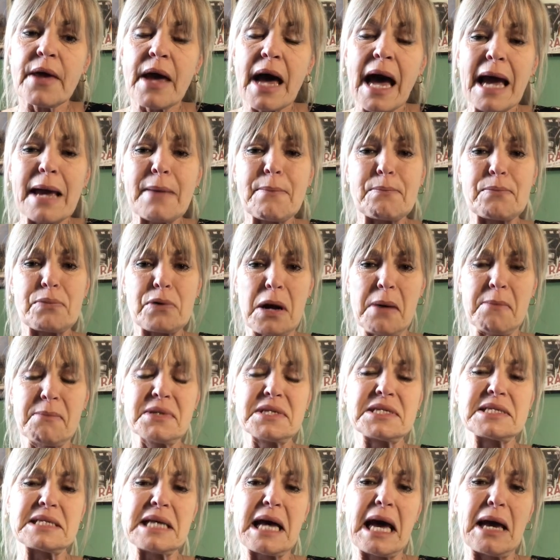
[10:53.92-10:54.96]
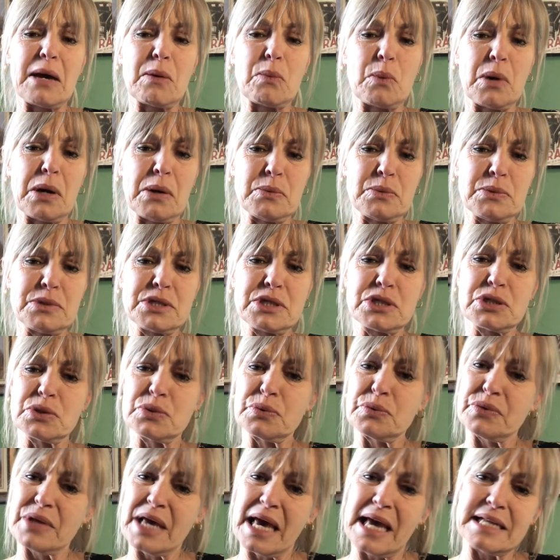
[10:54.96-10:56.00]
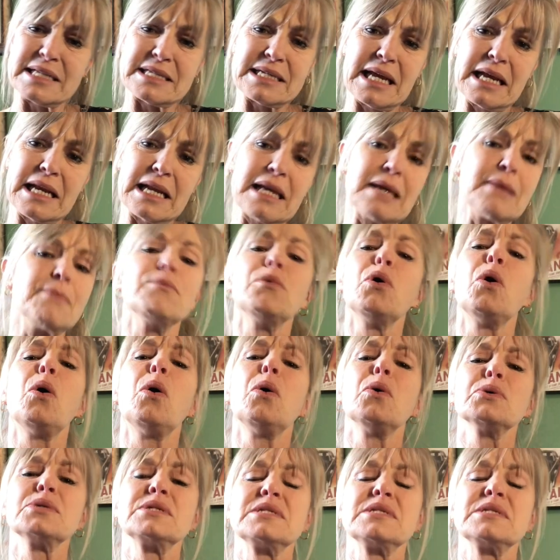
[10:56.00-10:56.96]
I promise I won't do that anymore,